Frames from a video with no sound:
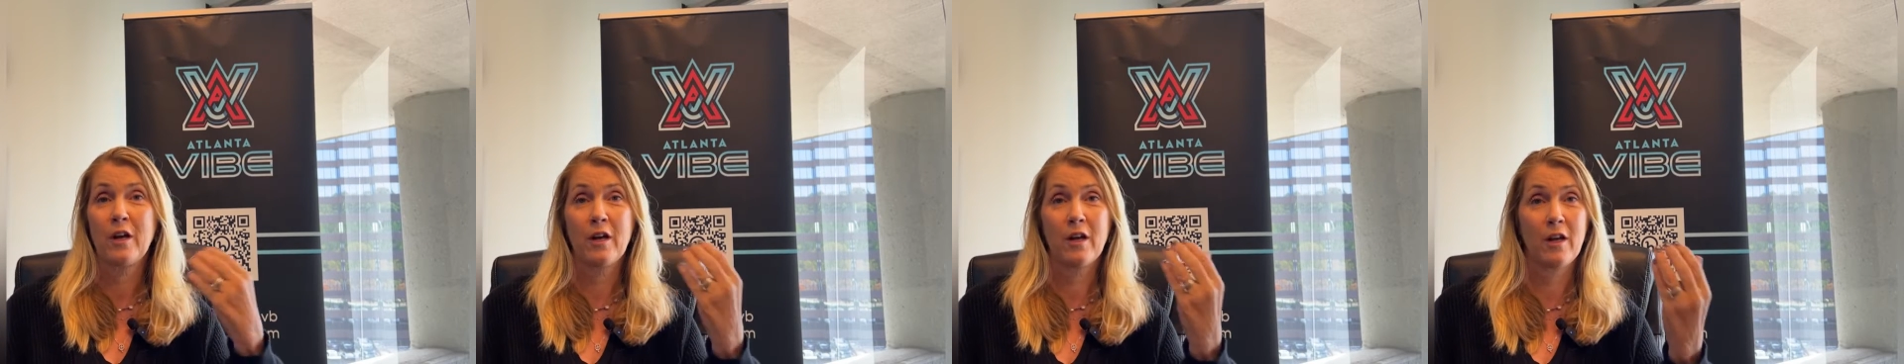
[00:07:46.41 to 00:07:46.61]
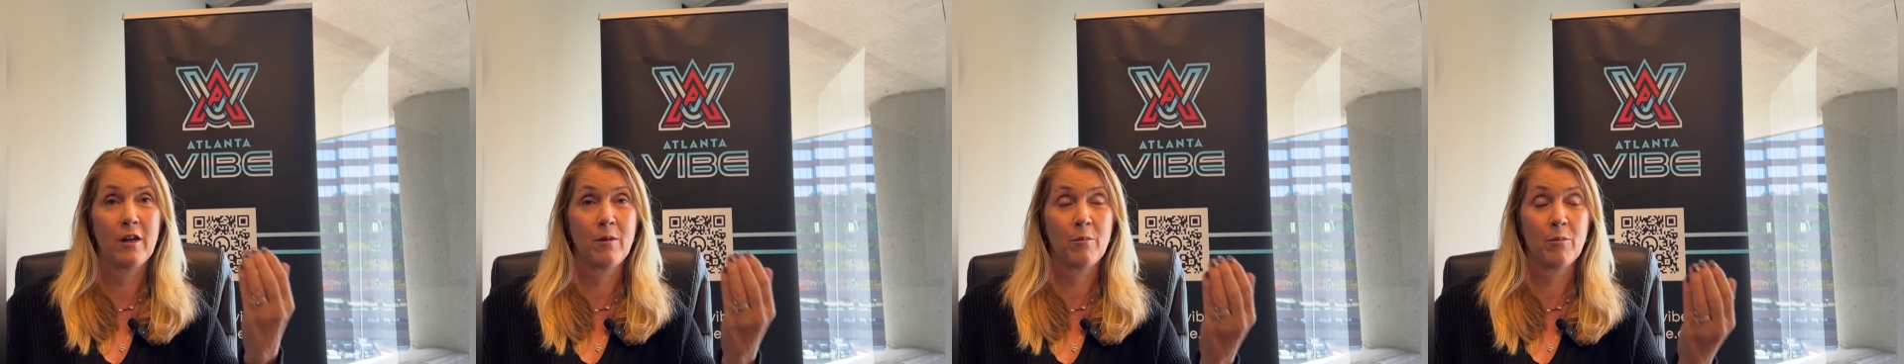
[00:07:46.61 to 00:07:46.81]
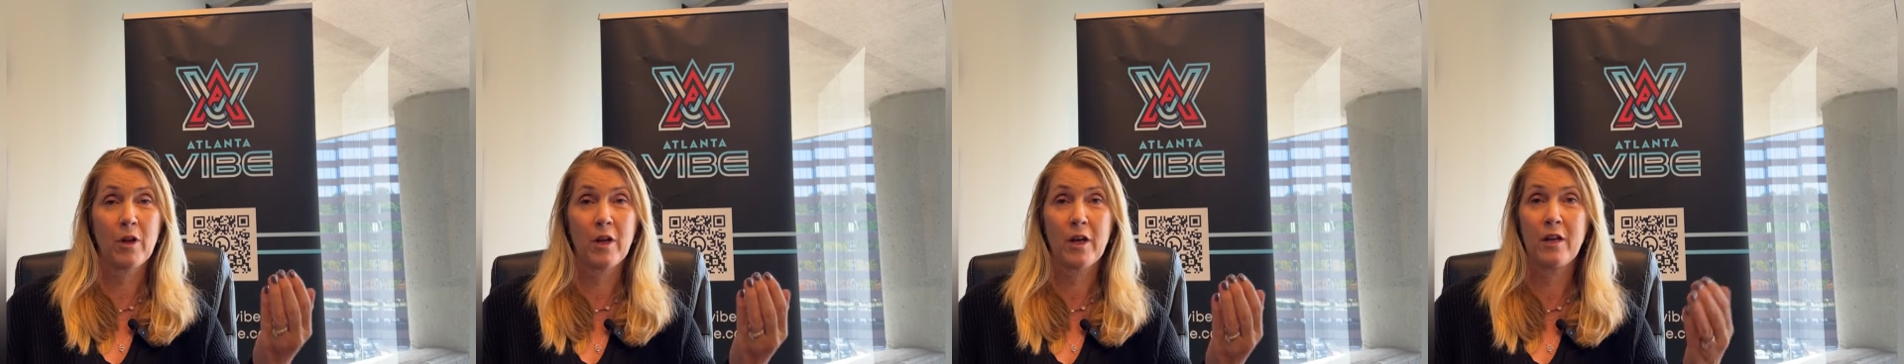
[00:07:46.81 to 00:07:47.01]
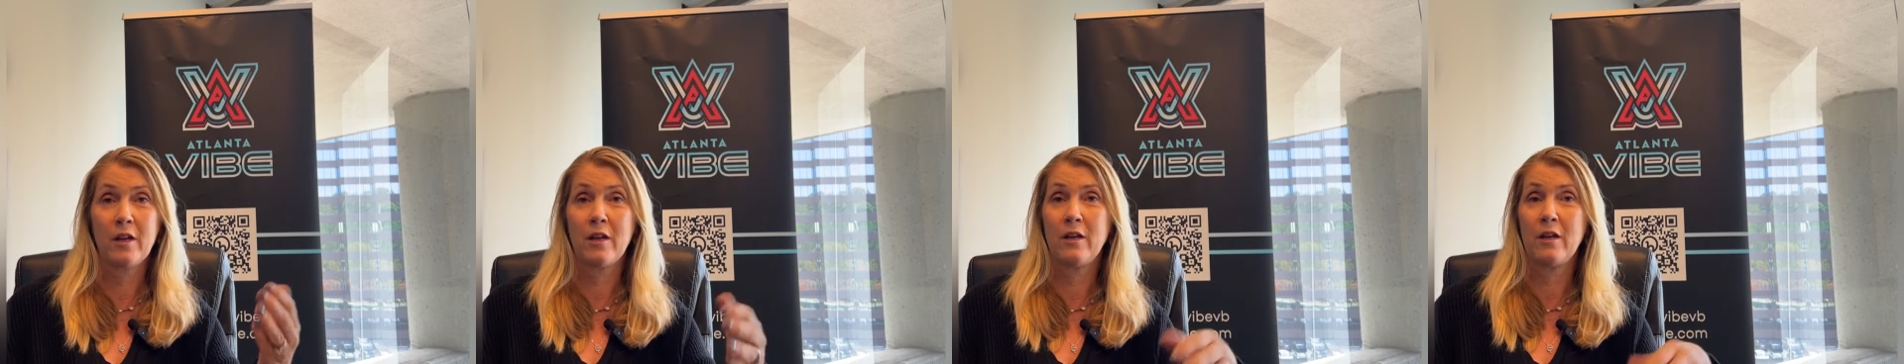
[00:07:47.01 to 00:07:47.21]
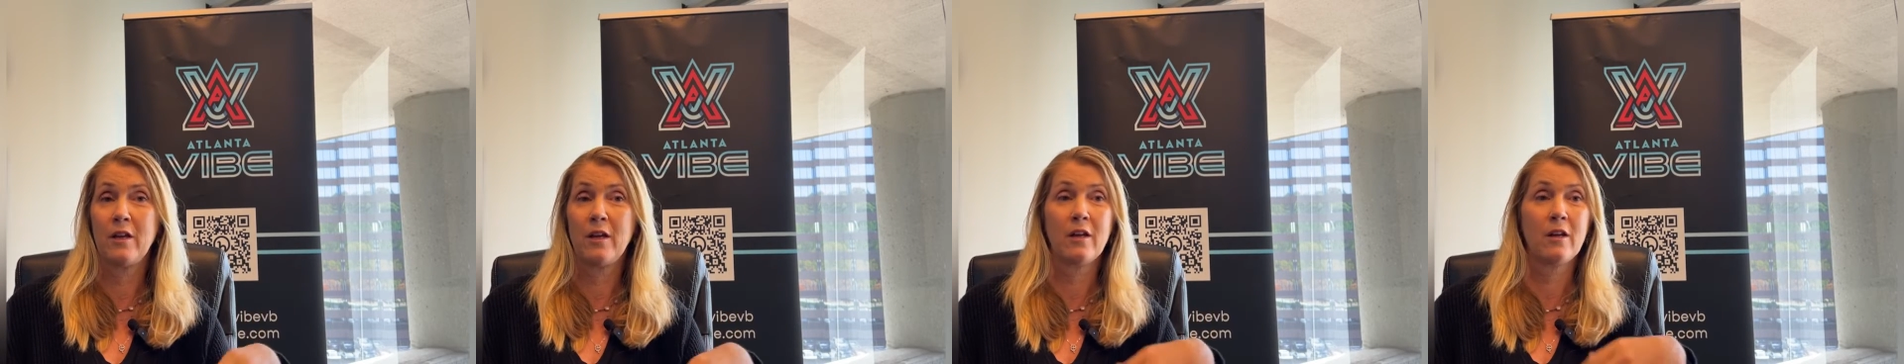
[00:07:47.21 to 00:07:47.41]
and played
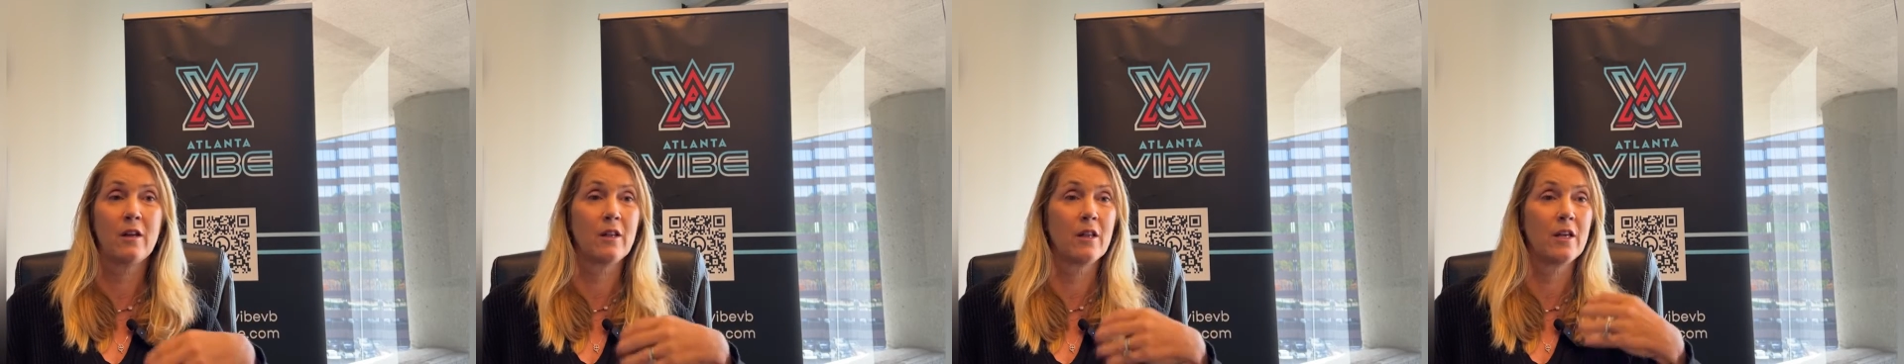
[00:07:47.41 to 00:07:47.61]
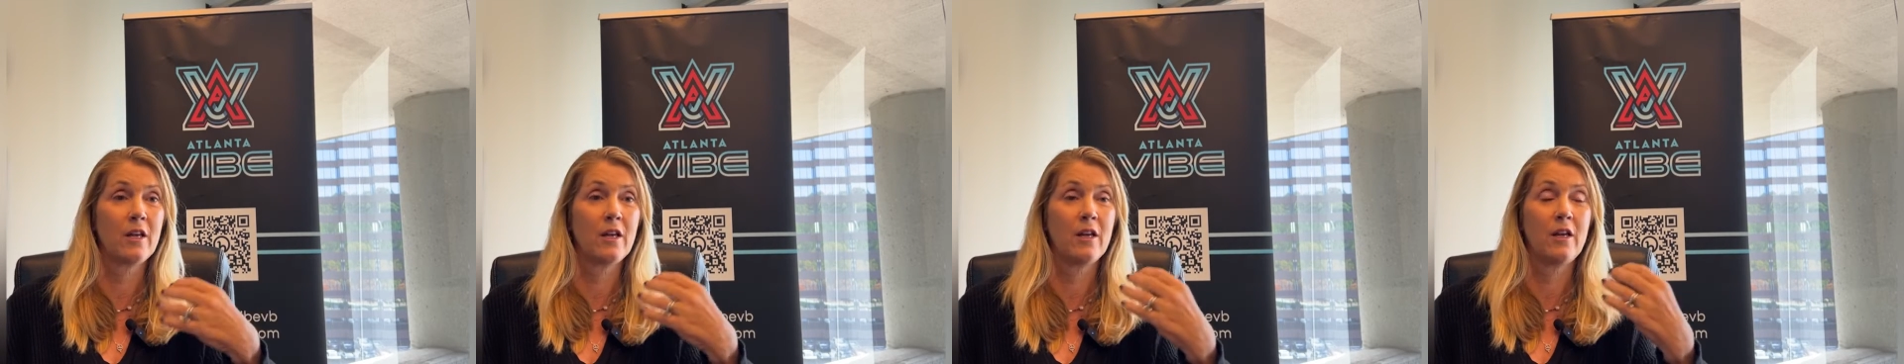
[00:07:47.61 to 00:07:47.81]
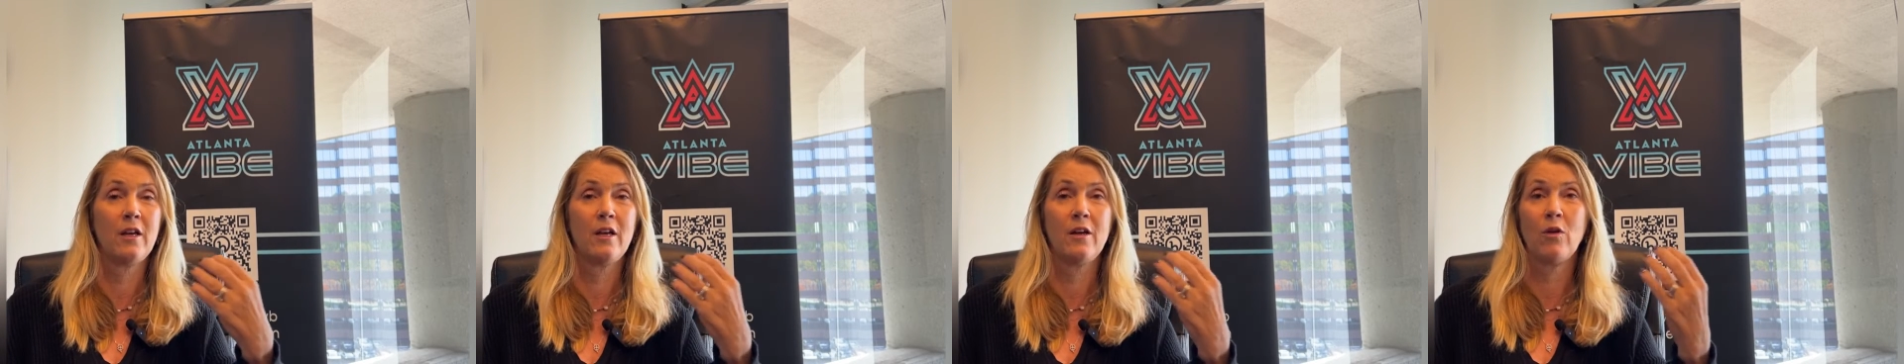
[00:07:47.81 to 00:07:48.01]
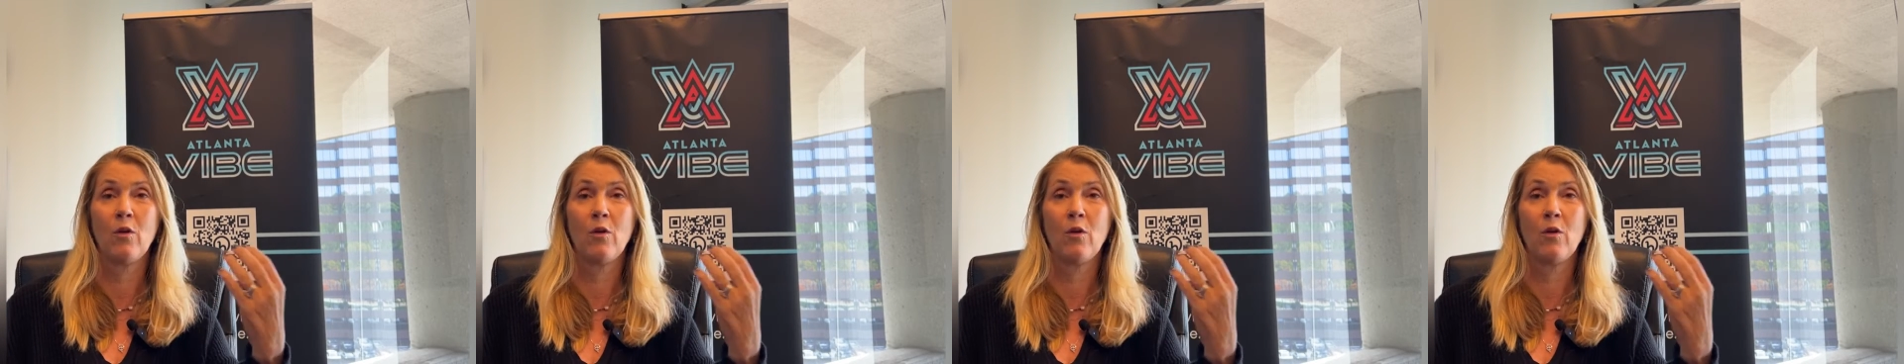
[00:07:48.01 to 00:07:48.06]
in Italy,